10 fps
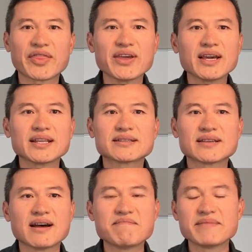I think it's
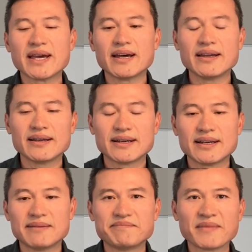
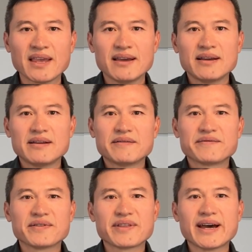
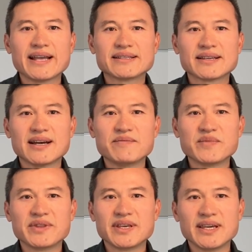for that
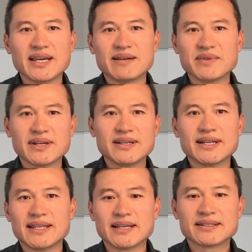with the
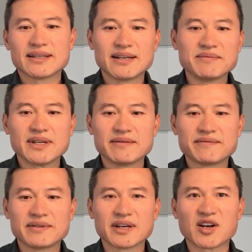I think it's
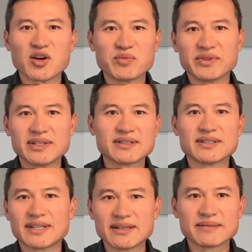for the global digital
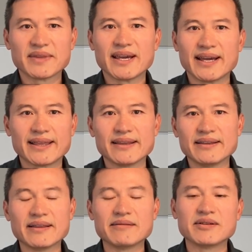citizenship, there
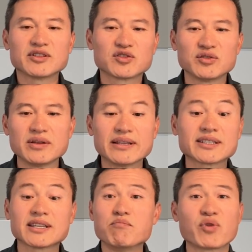should
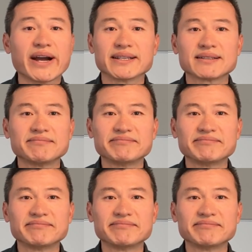just embrace